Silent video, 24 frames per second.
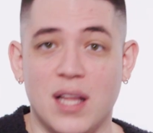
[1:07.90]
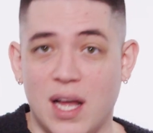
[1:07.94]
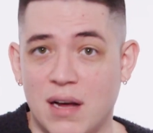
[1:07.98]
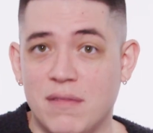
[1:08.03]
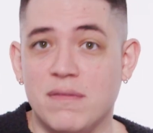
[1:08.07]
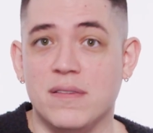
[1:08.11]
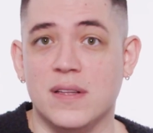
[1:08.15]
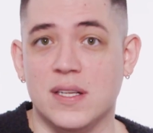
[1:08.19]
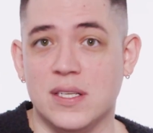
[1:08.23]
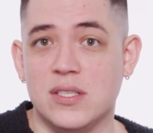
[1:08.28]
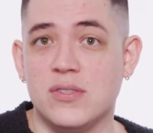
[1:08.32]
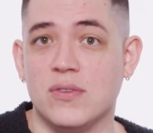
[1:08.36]

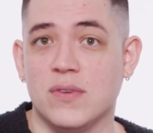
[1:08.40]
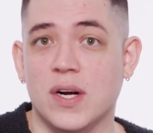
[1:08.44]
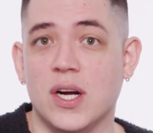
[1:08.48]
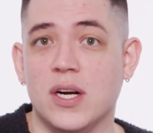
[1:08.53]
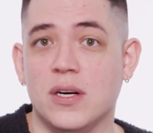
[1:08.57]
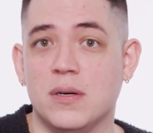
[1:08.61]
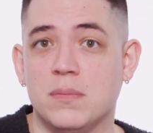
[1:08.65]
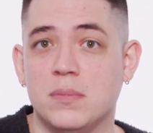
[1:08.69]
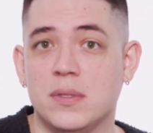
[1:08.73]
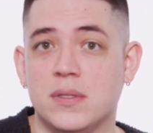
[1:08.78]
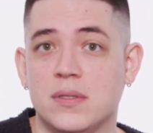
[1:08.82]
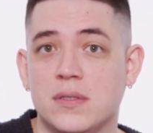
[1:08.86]
love this
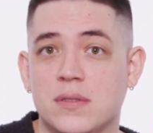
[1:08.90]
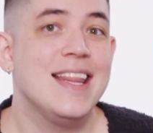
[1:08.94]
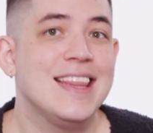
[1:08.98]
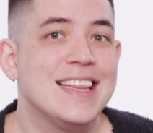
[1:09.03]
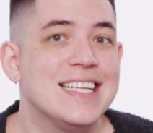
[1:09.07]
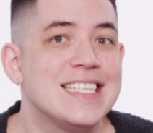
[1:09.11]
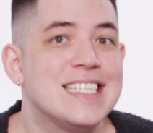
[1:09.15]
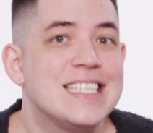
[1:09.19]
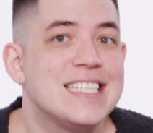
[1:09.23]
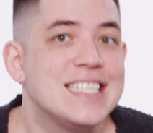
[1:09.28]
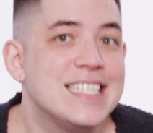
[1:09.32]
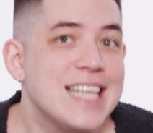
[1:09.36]
robe.
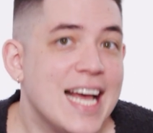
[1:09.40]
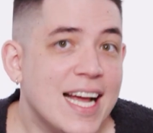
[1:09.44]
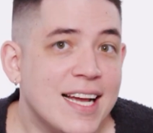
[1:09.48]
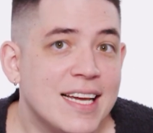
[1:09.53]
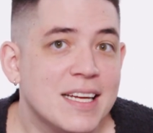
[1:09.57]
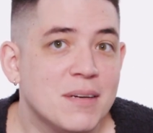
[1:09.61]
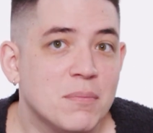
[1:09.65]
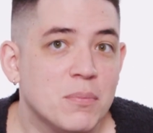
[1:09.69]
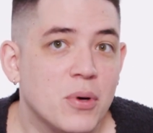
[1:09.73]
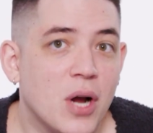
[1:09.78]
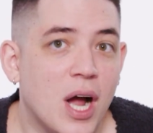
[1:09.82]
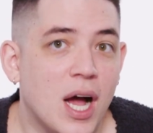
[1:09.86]
The
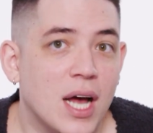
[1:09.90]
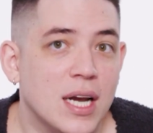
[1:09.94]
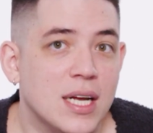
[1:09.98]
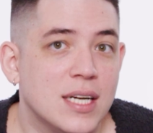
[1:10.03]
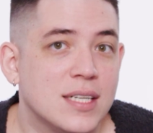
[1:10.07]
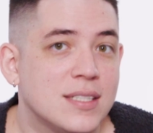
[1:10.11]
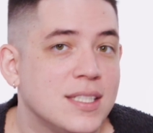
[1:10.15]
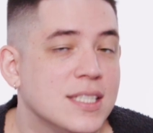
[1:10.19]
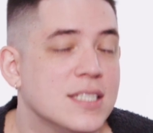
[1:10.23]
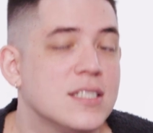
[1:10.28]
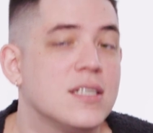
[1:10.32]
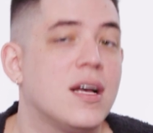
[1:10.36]
second
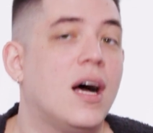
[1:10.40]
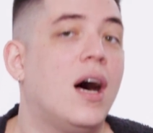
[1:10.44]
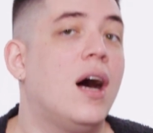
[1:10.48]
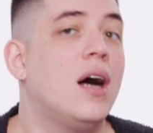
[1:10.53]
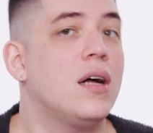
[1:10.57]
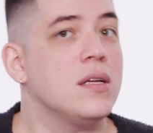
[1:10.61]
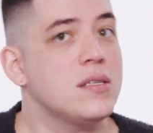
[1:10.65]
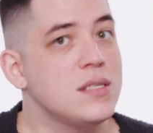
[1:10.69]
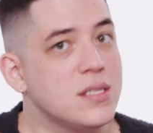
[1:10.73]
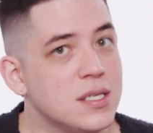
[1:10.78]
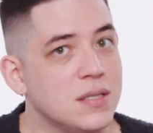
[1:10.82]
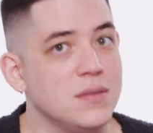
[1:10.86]
product is
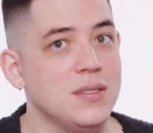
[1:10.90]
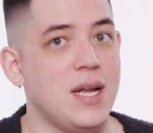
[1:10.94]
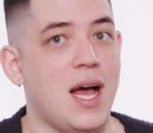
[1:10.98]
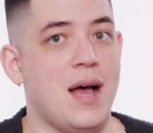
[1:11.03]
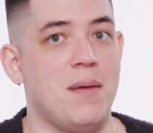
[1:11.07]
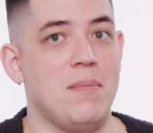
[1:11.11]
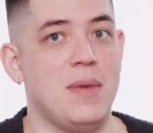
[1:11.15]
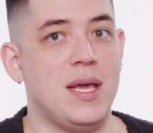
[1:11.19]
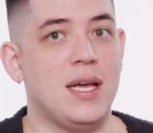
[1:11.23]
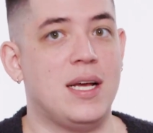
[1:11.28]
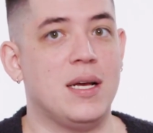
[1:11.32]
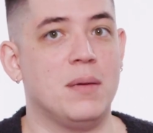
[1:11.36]
also
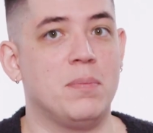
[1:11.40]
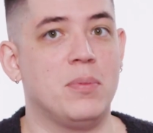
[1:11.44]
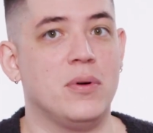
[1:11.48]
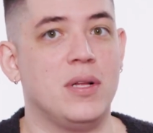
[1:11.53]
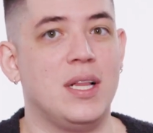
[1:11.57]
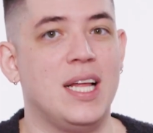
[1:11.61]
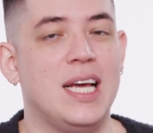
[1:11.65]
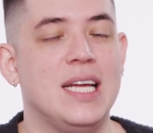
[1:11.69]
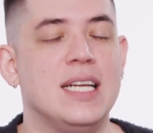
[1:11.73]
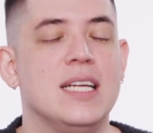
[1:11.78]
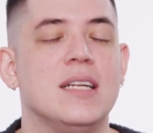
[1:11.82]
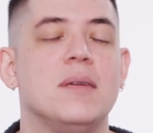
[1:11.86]
not makeup
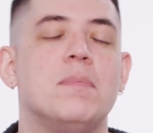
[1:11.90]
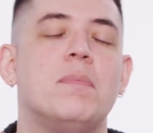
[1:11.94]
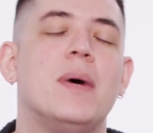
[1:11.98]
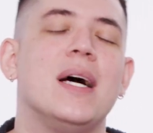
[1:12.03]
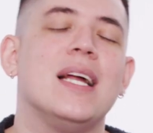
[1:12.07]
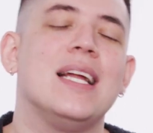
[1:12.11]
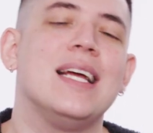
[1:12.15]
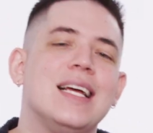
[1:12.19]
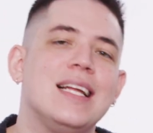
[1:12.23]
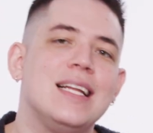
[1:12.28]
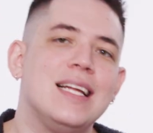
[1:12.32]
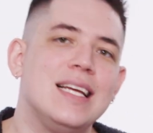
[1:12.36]
related,
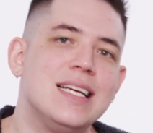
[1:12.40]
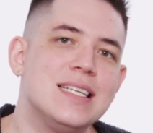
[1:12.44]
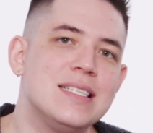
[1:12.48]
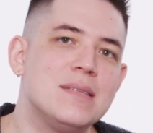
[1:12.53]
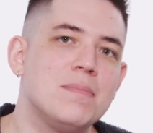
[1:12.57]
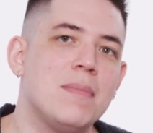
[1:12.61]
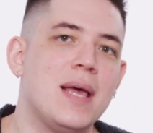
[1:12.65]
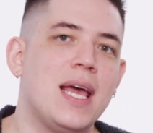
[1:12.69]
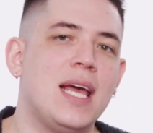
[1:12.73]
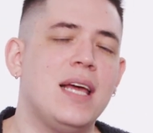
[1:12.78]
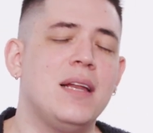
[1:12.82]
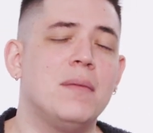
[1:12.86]
but it
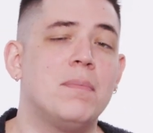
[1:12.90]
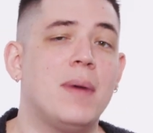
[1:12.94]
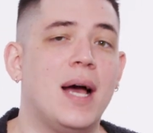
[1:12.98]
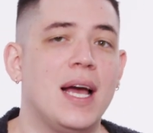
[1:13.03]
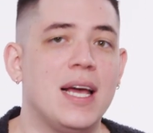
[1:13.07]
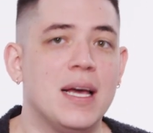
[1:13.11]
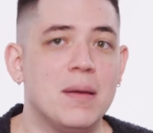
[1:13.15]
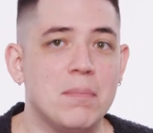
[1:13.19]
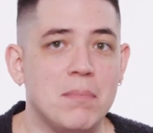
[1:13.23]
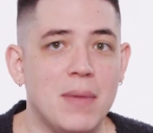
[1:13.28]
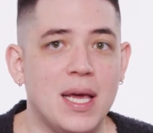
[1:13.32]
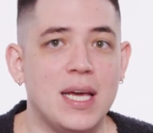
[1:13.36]
is made
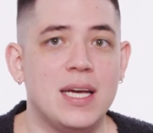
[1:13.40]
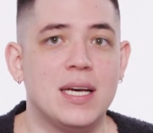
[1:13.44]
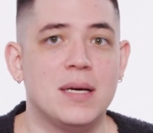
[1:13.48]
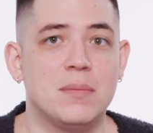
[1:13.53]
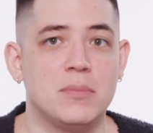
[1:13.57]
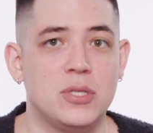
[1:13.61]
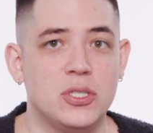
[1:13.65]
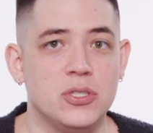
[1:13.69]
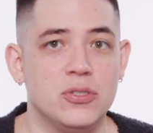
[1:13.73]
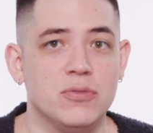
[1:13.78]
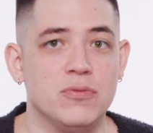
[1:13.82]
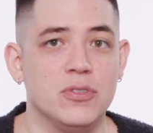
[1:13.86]
by a
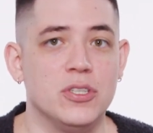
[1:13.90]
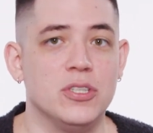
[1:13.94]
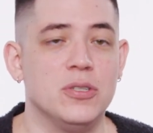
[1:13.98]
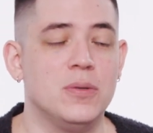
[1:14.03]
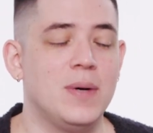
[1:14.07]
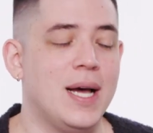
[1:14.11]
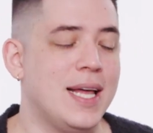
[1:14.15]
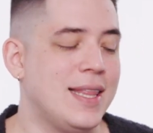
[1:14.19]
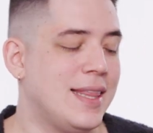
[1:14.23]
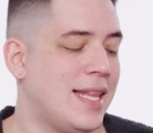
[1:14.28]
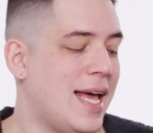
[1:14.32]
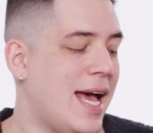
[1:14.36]
makeup
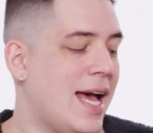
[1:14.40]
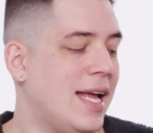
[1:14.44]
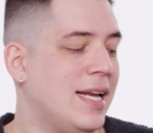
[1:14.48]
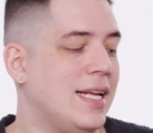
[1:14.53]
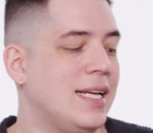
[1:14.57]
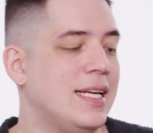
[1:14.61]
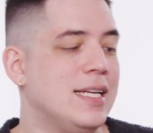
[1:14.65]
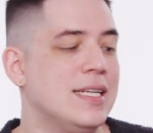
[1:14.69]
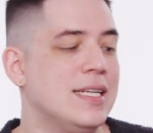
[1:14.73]
guru, and that